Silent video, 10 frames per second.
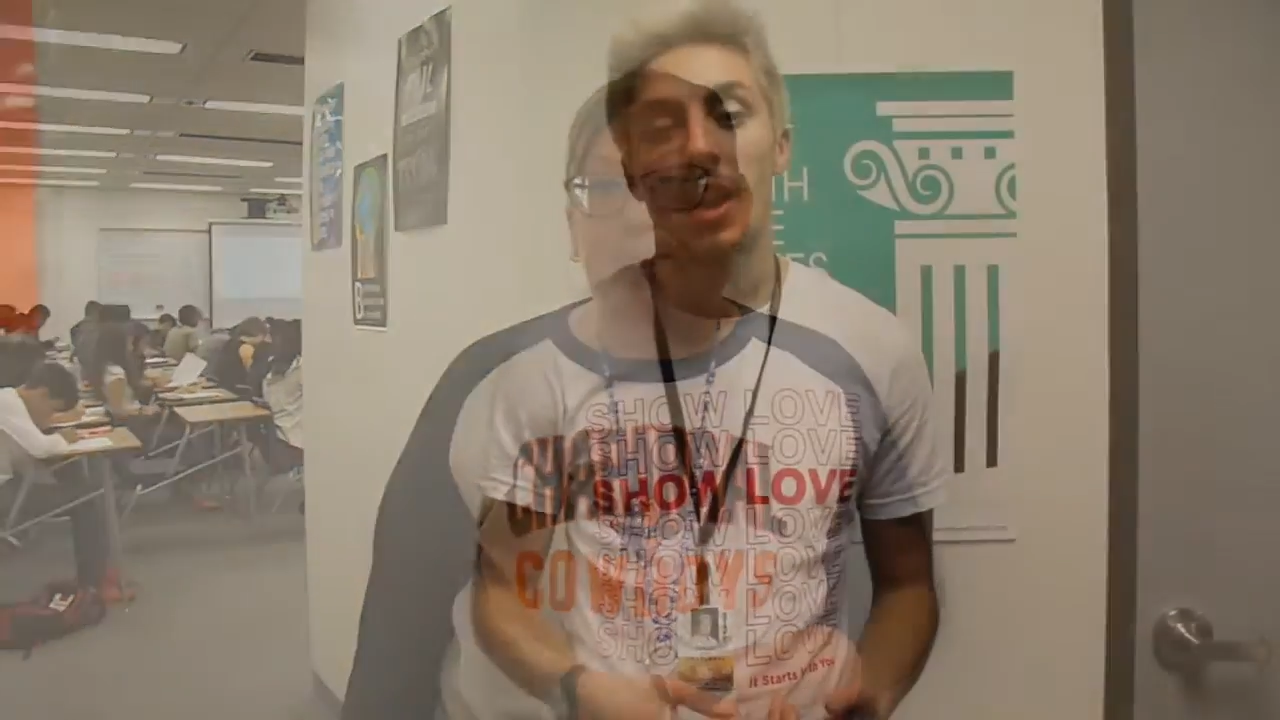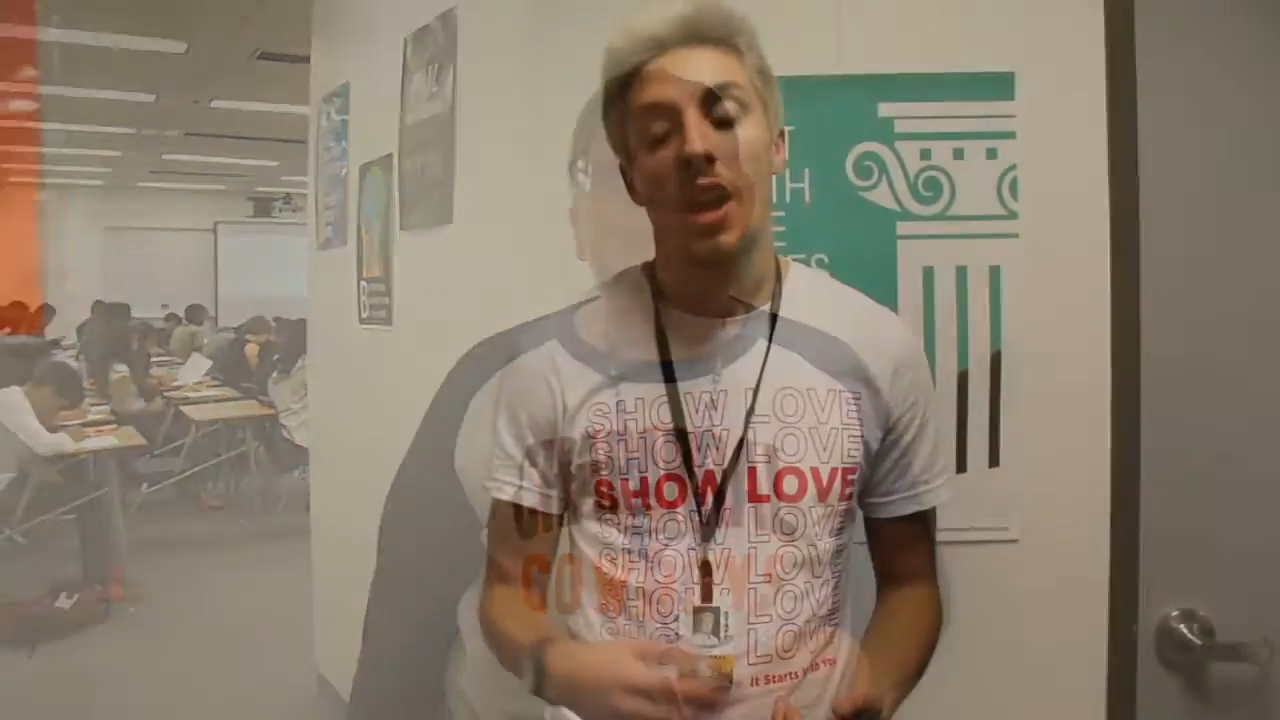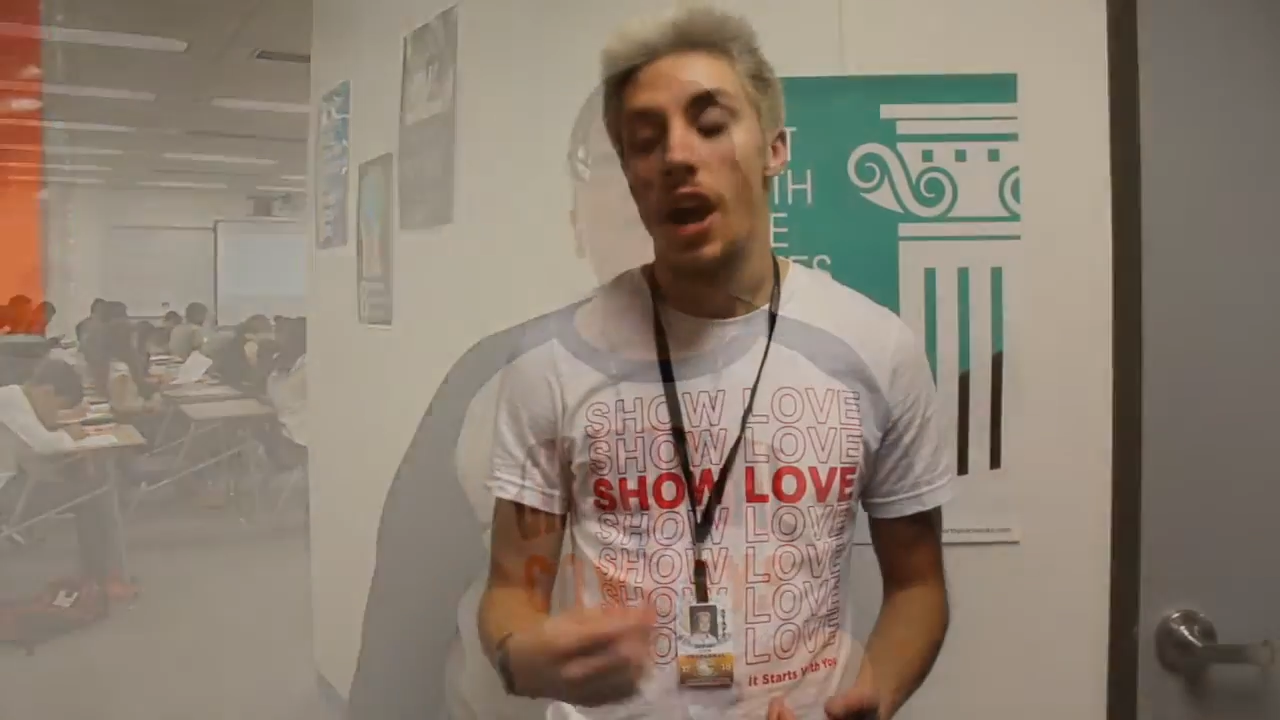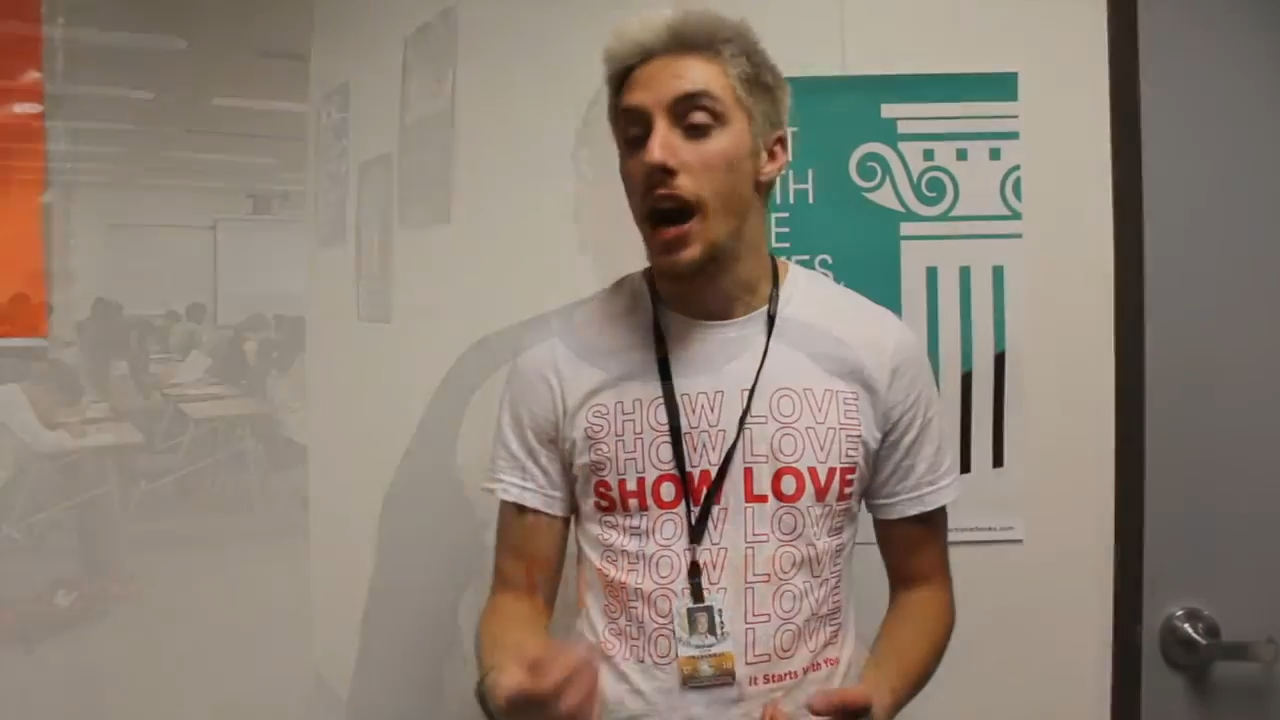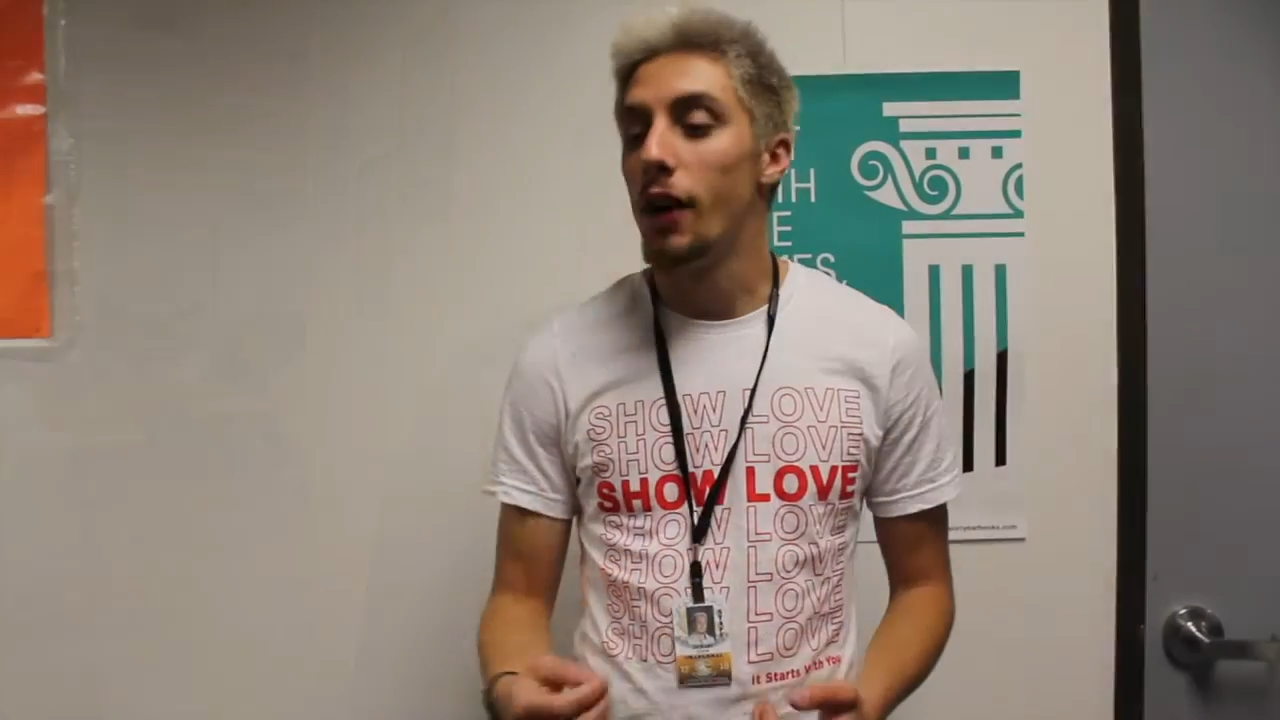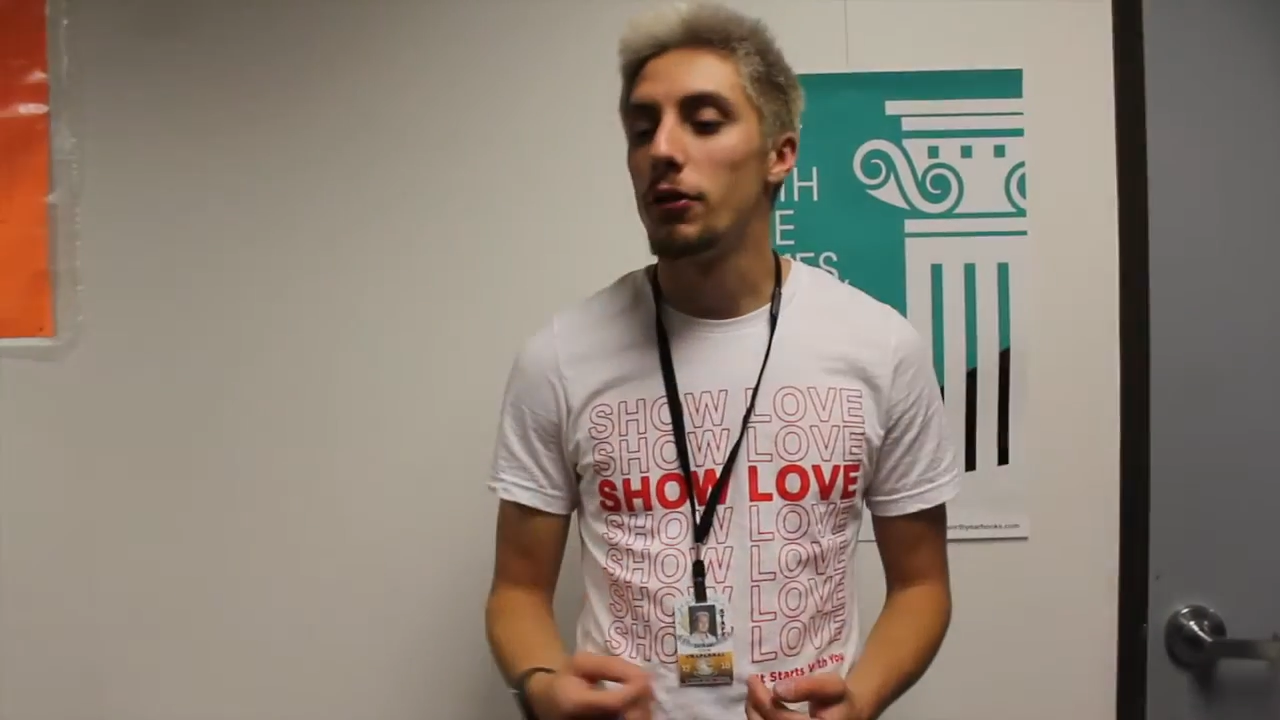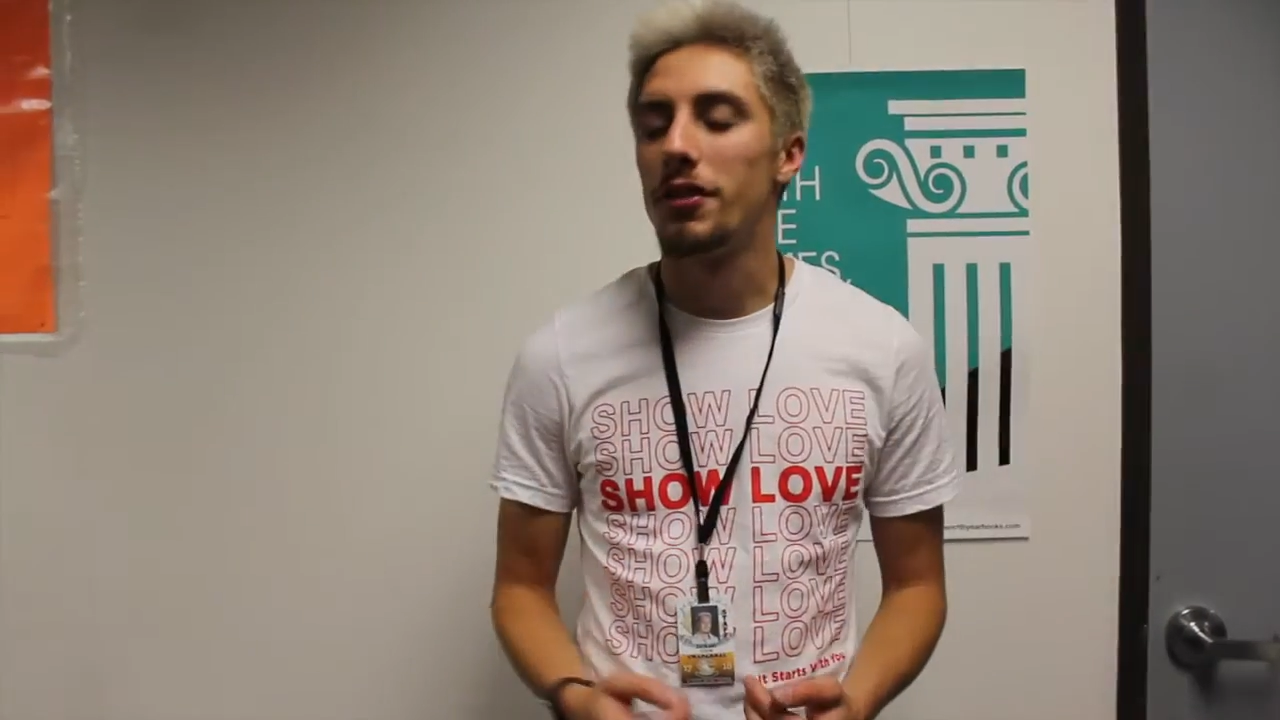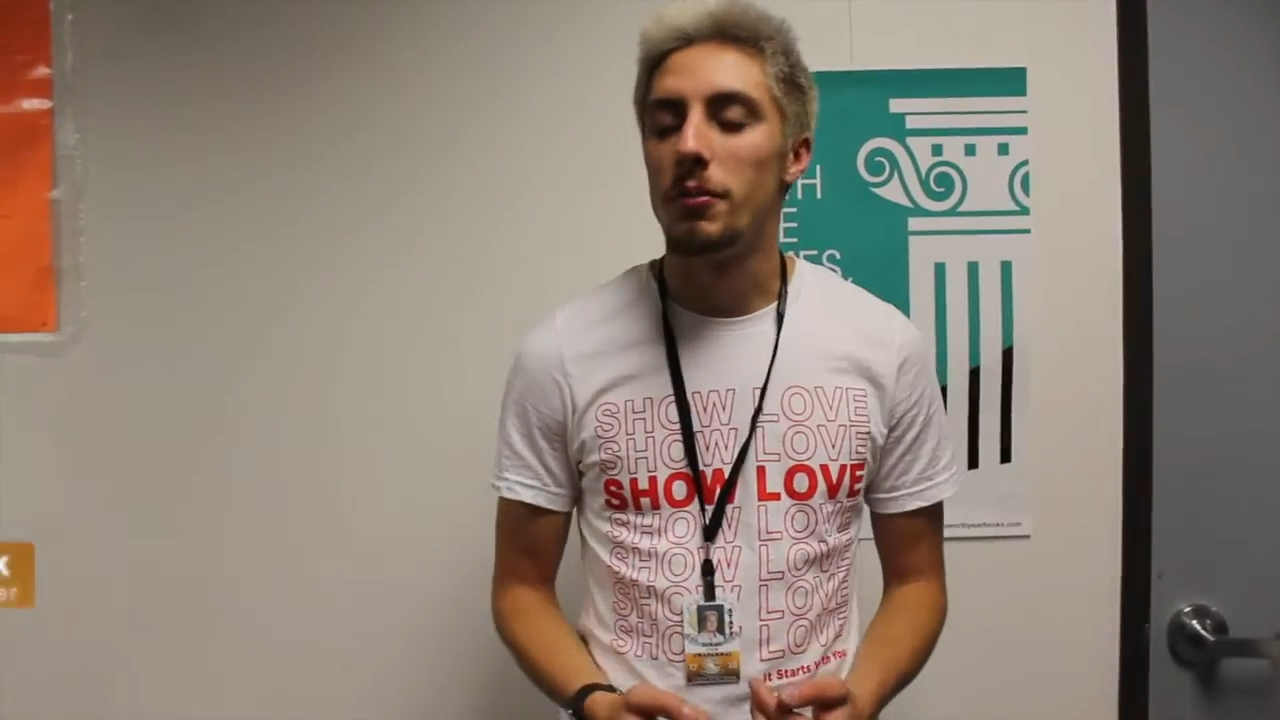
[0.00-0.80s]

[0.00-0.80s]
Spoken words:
I was